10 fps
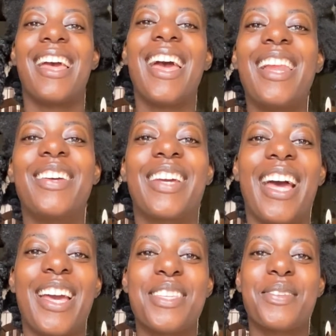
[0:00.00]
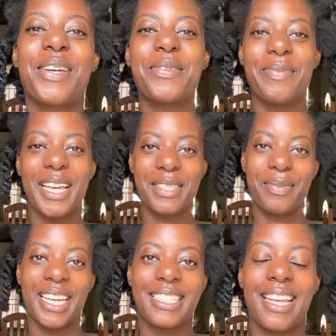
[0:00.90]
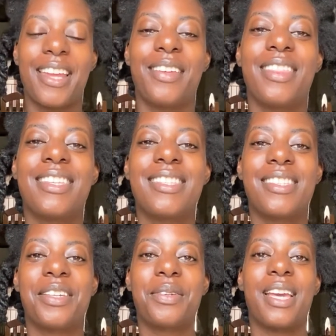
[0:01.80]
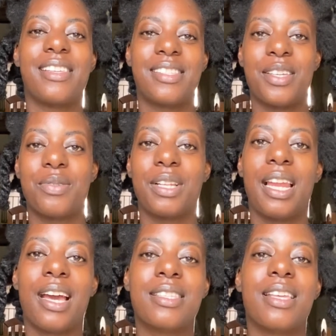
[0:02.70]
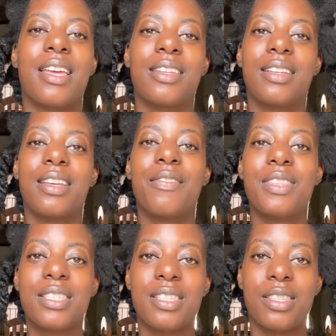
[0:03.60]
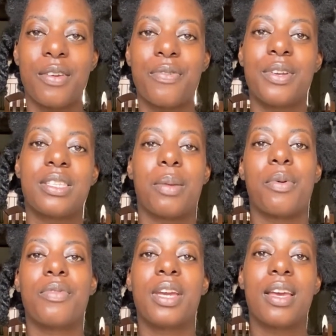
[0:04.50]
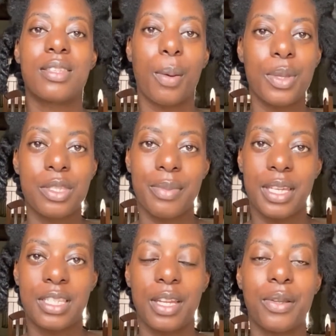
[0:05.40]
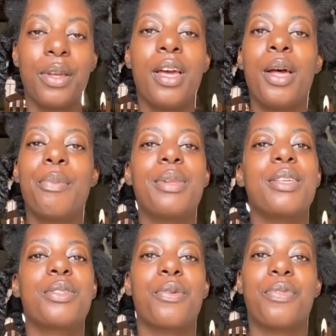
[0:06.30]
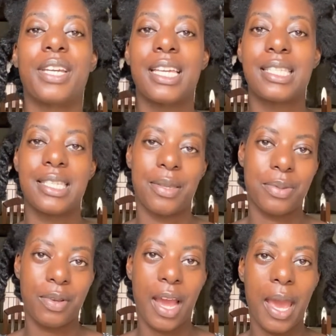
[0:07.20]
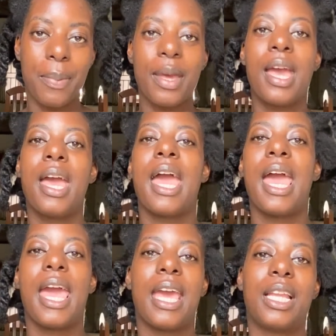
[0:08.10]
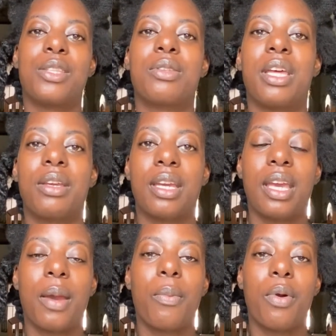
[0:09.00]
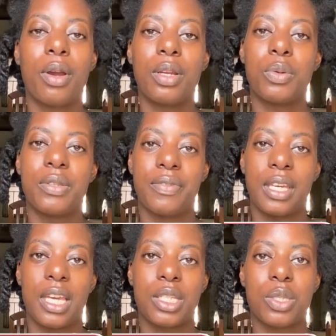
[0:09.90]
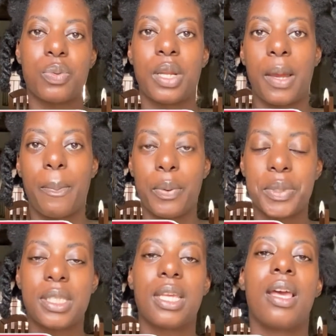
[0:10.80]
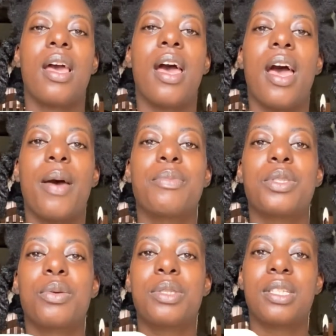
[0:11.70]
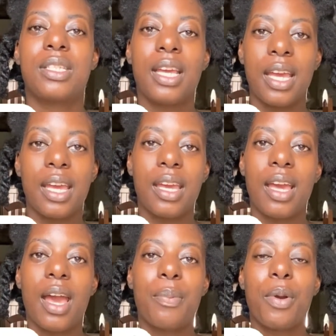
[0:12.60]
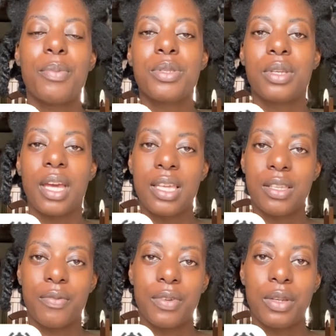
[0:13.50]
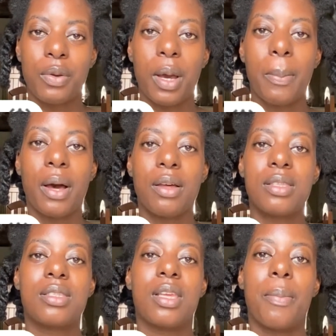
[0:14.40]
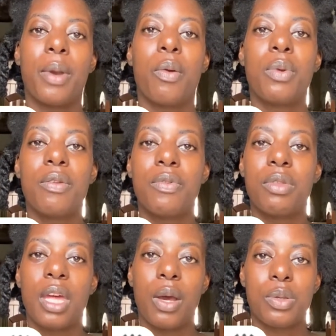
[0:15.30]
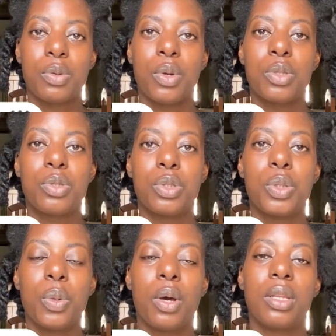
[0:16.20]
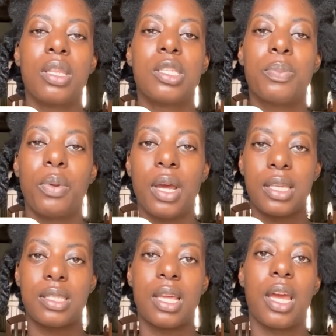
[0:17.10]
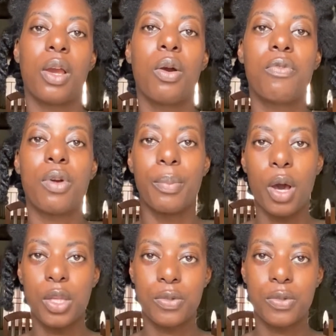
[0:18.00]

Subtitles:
Hello guys, welcome back to my channel. This is If Fiancés Relax, and if this is the first time of you guys coming to my channel, please don't forget to subscribe and so that you can get more notifications when I post. So today I promised you guys a video about a review that I was going to do on these products that I got from Hot